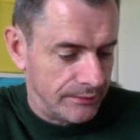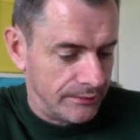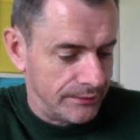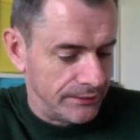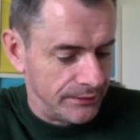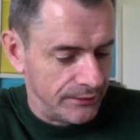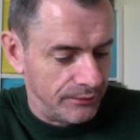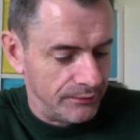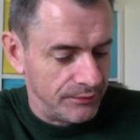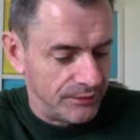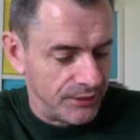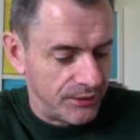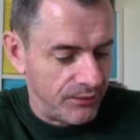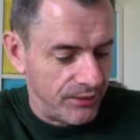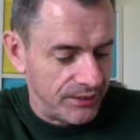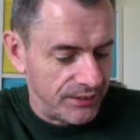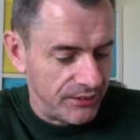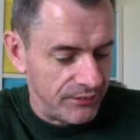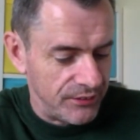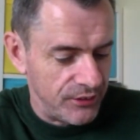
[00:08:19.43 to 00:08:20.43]
So it's a
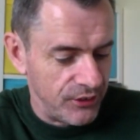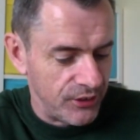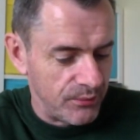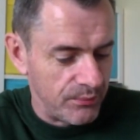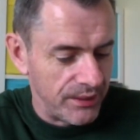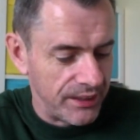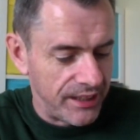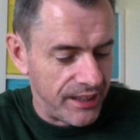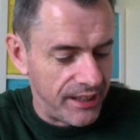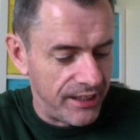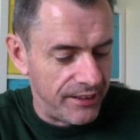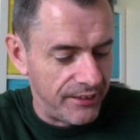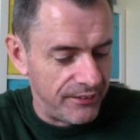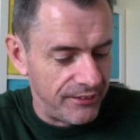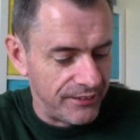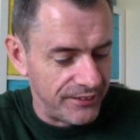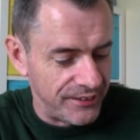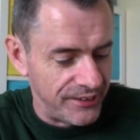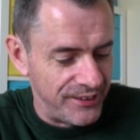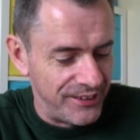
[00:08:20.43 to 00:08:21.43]
question. I have to look at my calendar. I
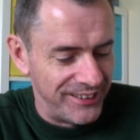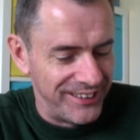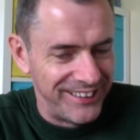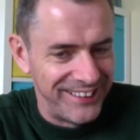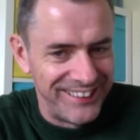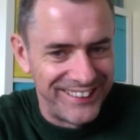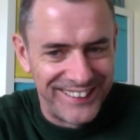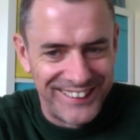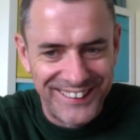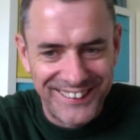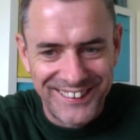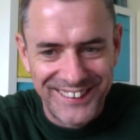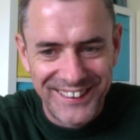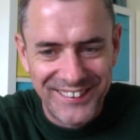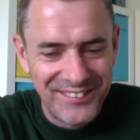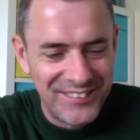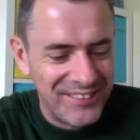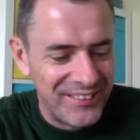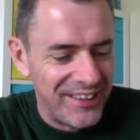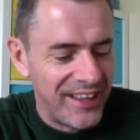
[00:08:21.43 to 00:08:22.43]
don't
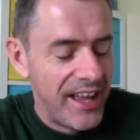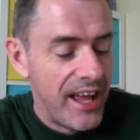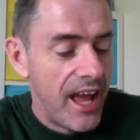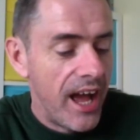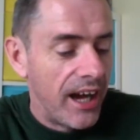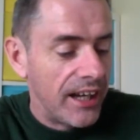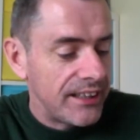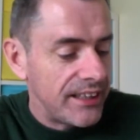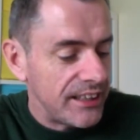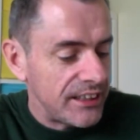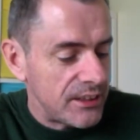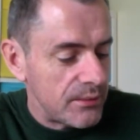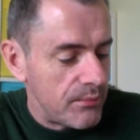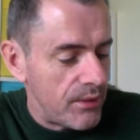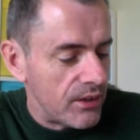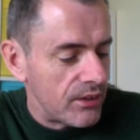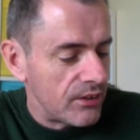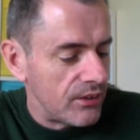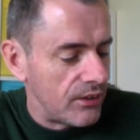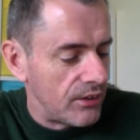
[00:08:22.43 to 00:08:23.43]
even know. I think
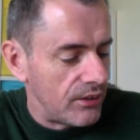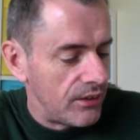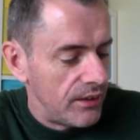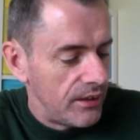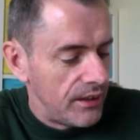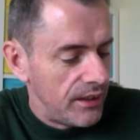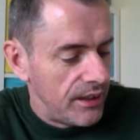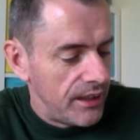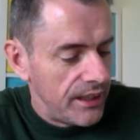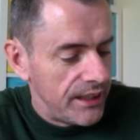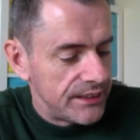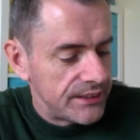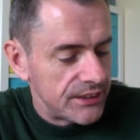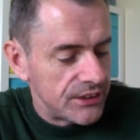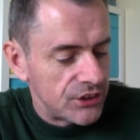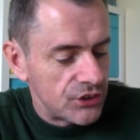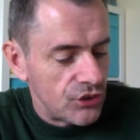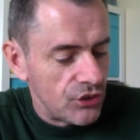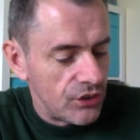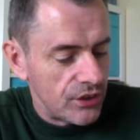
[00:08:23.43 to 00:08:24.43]
tomorrow is a
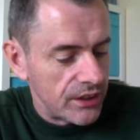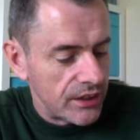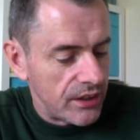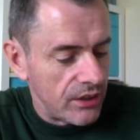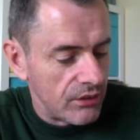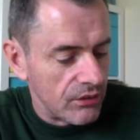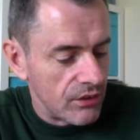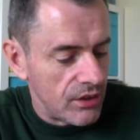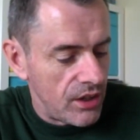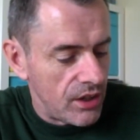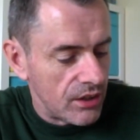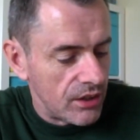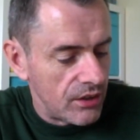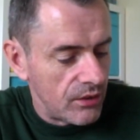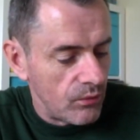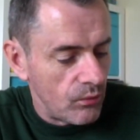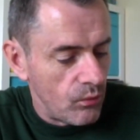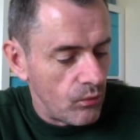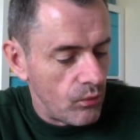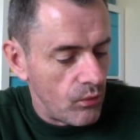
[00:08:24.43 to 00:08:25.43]
Skoda Karoq
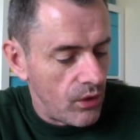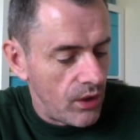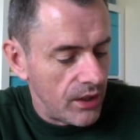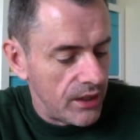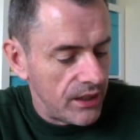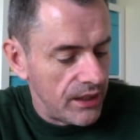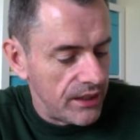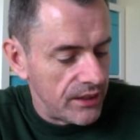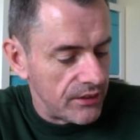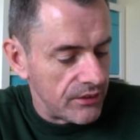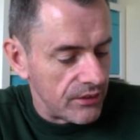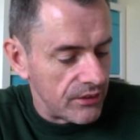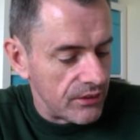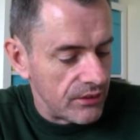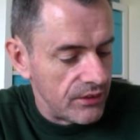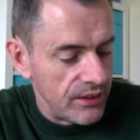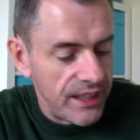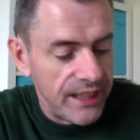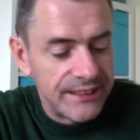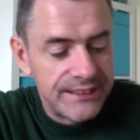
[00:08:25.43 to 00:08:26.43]
1 litre.
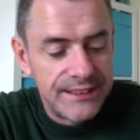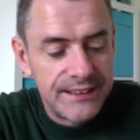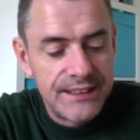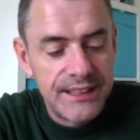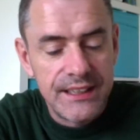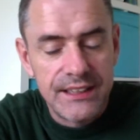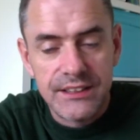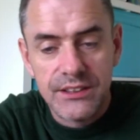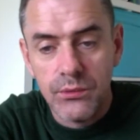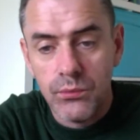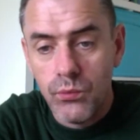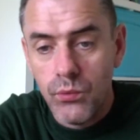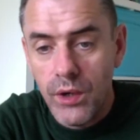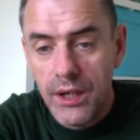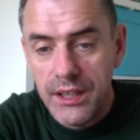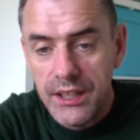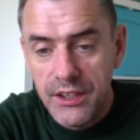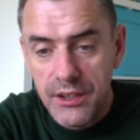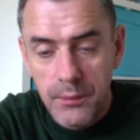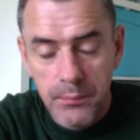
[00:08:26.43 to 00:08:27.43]
Yes, it is. The 1
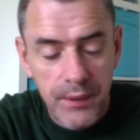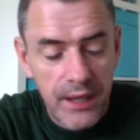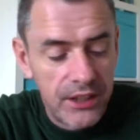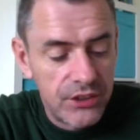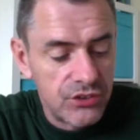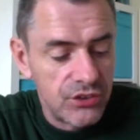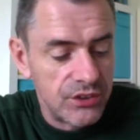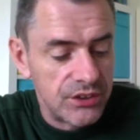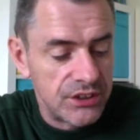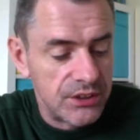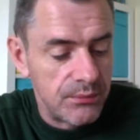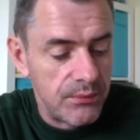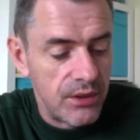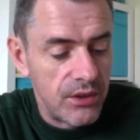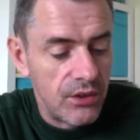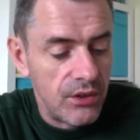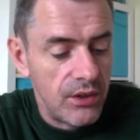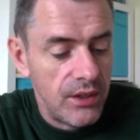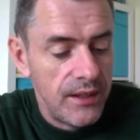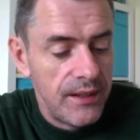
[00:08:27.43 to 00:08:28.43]
litre petrol is
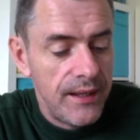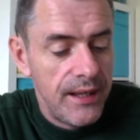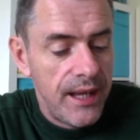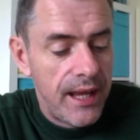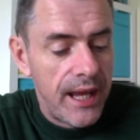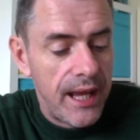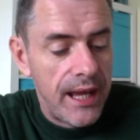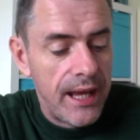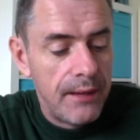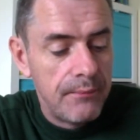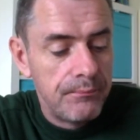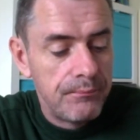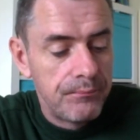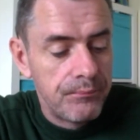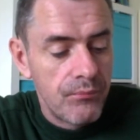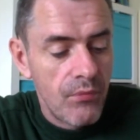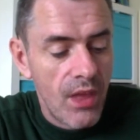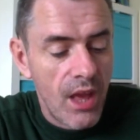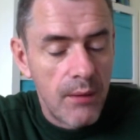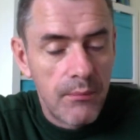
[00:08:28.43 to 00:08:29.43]
tomorrow. I'm
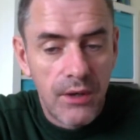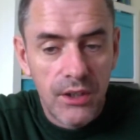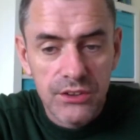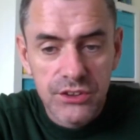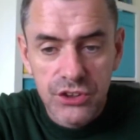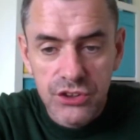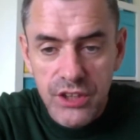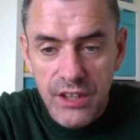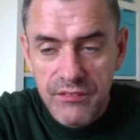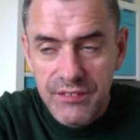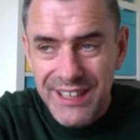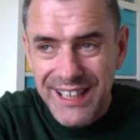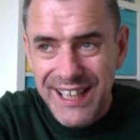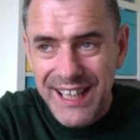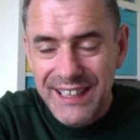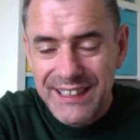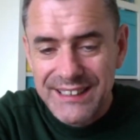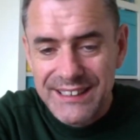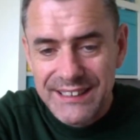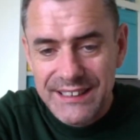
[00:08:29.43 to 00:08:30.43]
also driving a
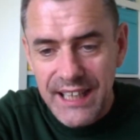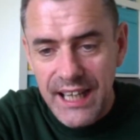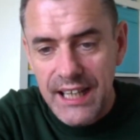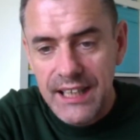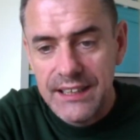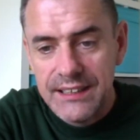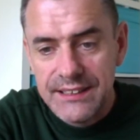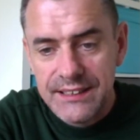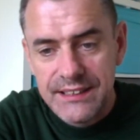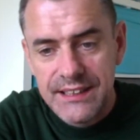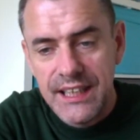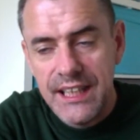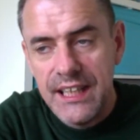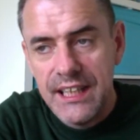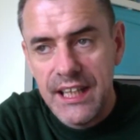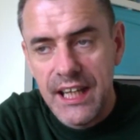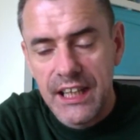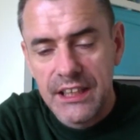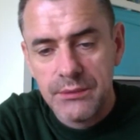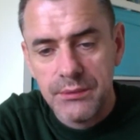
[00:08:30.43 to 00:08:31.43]
Lexus LC
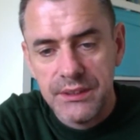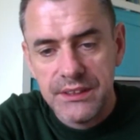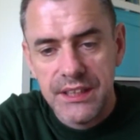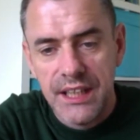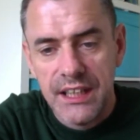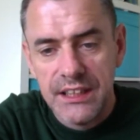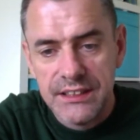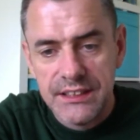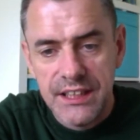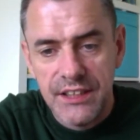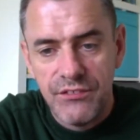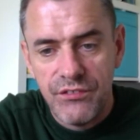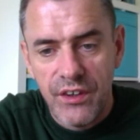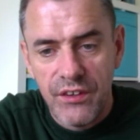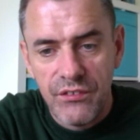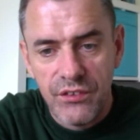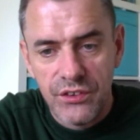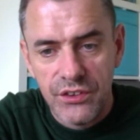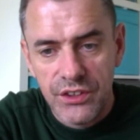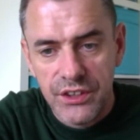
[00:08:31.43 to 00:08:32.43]
next week, the LC
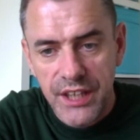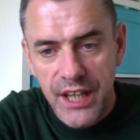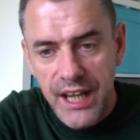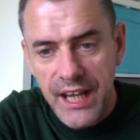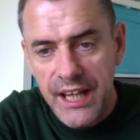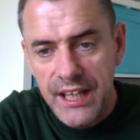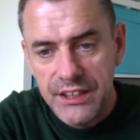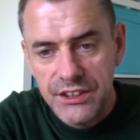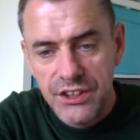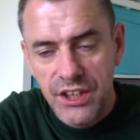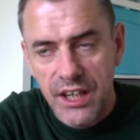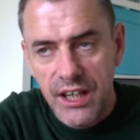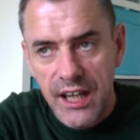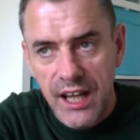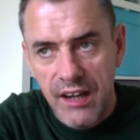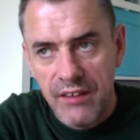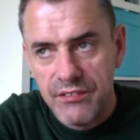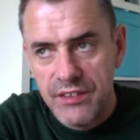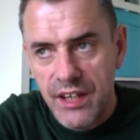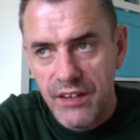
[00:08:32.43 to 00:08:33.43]
500H. I'll
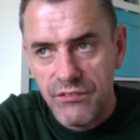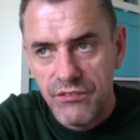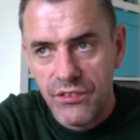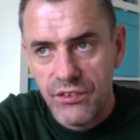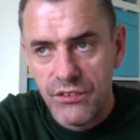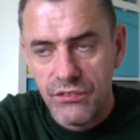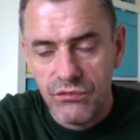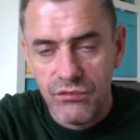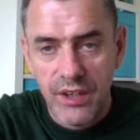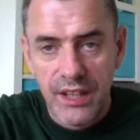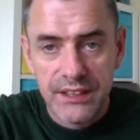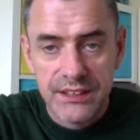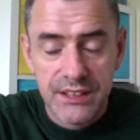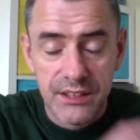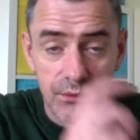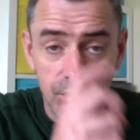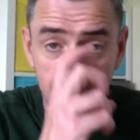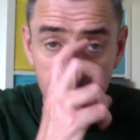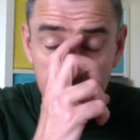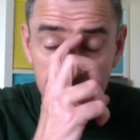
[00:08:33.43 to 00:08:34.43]
have that for the rest of the
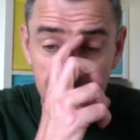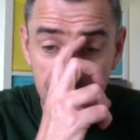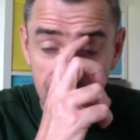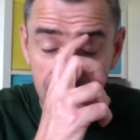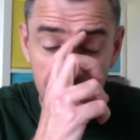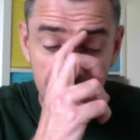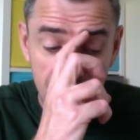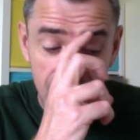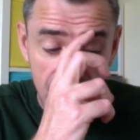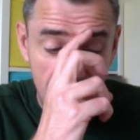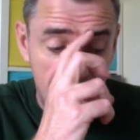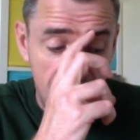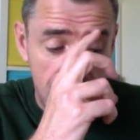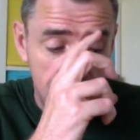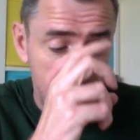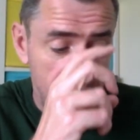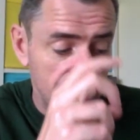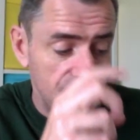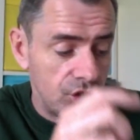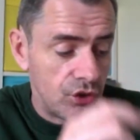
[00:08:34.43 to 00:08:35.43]
week.
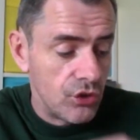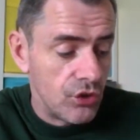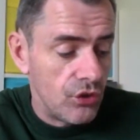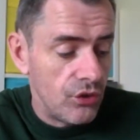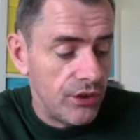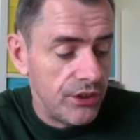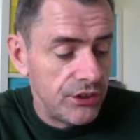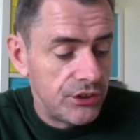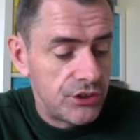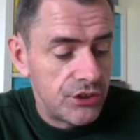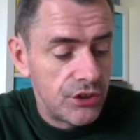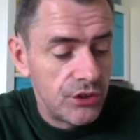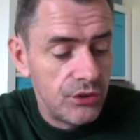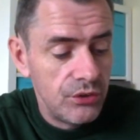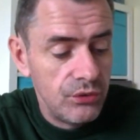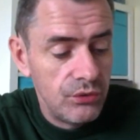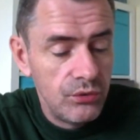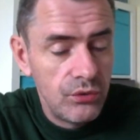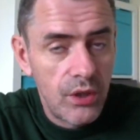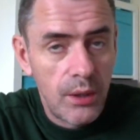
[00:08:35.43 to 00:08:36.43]
I'm going
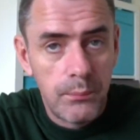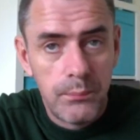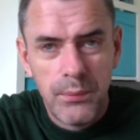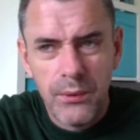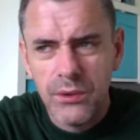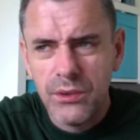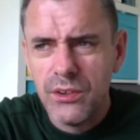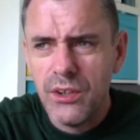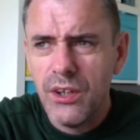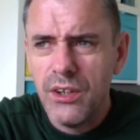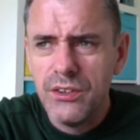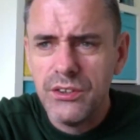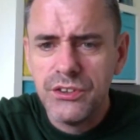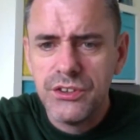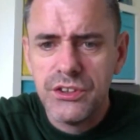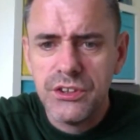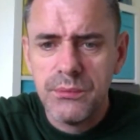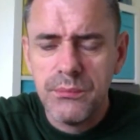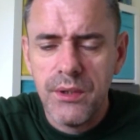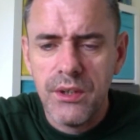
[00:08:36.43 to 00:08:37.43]
to a book launch
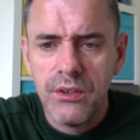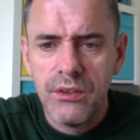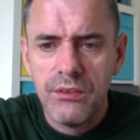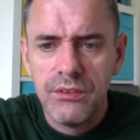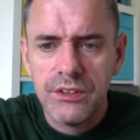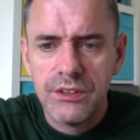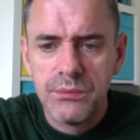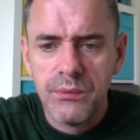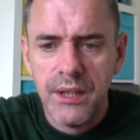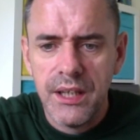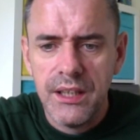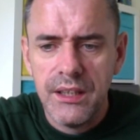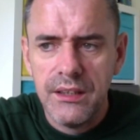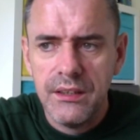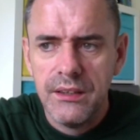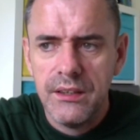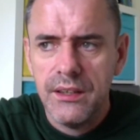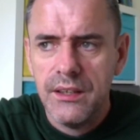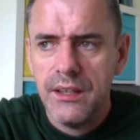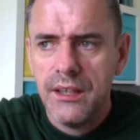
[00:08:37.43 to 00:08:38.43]
tomorrow as well
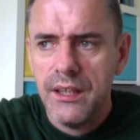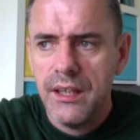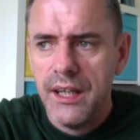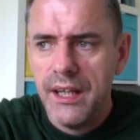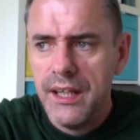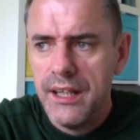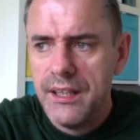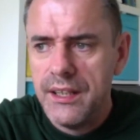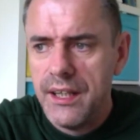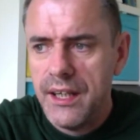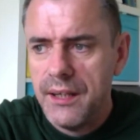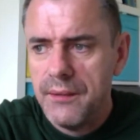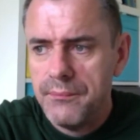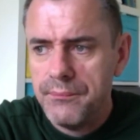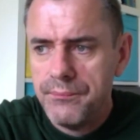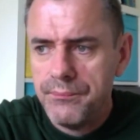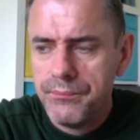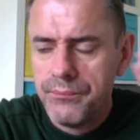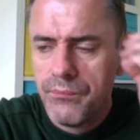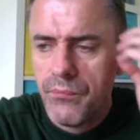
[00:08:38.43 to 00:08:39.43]

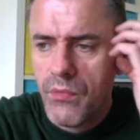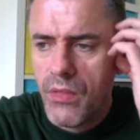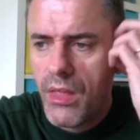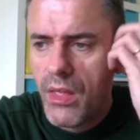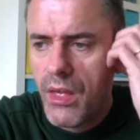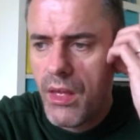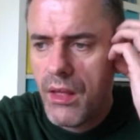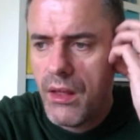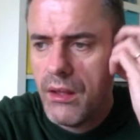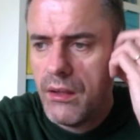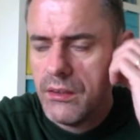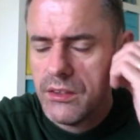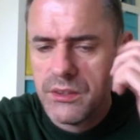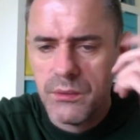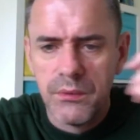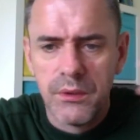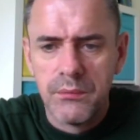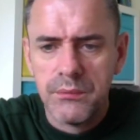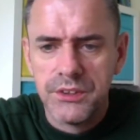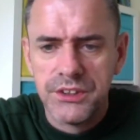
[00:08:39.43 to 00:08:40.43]
in
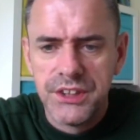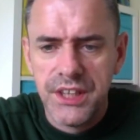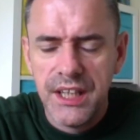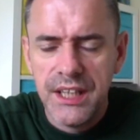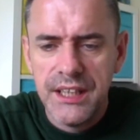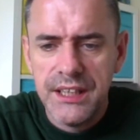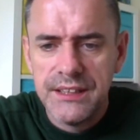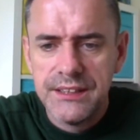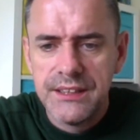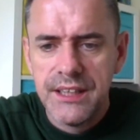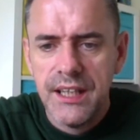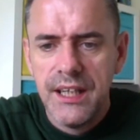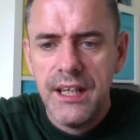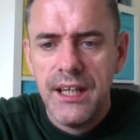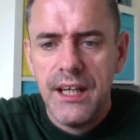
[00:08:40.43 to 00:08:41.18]
somewhere in Mercedes.